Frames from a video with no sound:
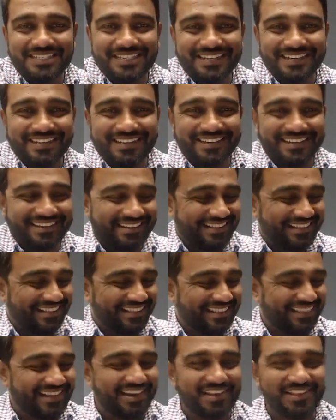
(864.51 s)

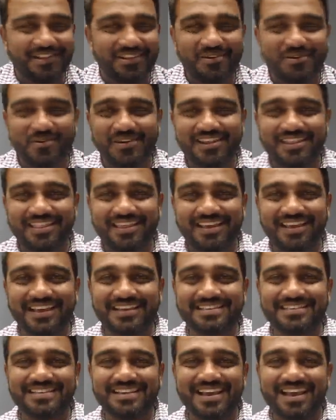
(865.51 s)
The only thing
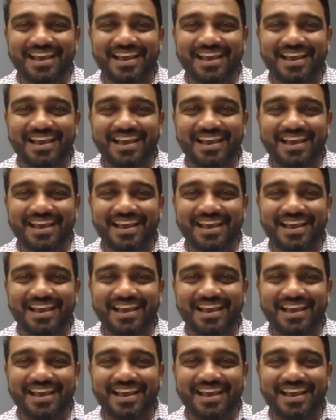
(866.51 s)
is,